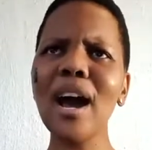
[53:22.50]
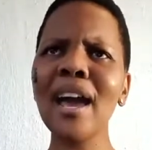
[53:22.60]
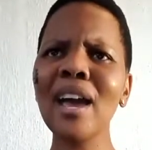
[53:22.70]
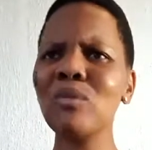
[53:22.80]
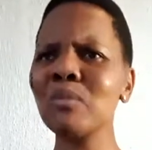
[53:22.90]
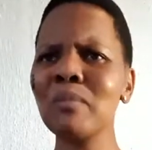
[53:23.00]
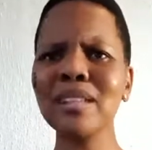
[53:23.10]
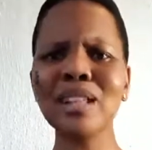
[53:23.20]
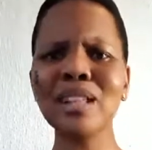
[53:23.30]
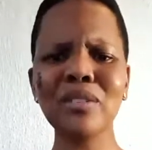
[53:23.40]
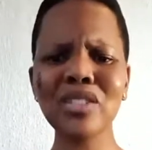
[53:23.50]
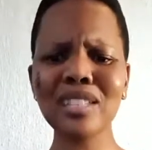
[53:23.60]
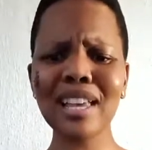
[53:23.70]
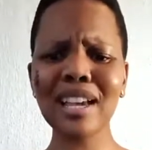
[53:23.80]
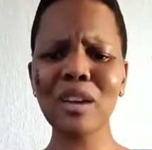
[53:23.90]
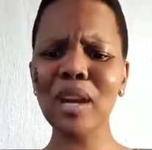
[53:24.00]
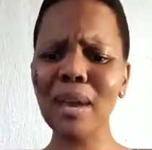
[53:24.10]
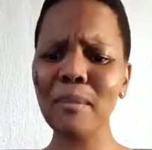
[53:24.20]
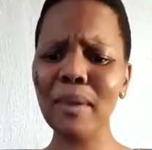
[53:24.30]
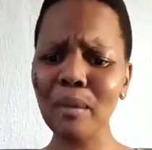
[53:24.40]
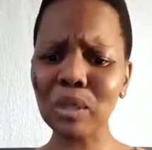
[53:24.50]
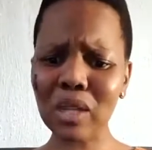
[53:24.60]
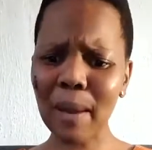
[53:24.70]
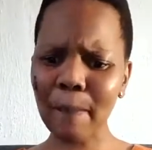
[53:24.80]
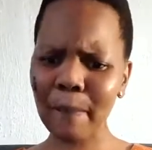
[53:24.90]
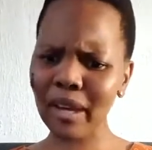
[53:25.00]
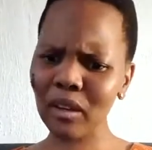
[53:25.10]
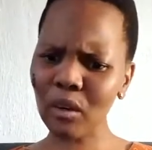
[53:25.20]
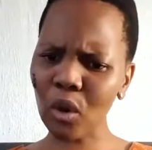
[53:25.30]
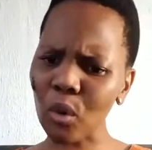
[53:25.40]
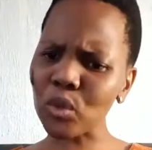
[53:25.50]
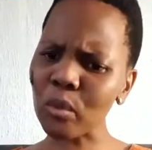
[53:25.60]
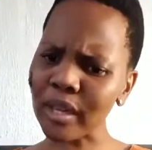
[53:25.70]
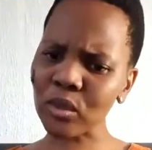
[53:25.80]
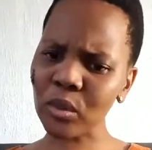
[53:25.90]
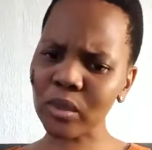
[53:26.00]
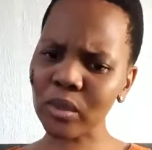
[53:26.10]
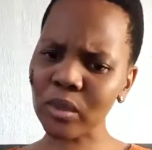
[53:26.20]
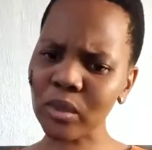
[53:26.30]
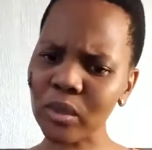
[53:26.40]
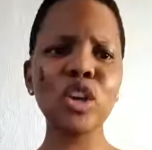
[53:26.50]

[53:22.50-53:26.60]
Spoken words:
I have with myself, and just like, will I be able to come back home to my daughter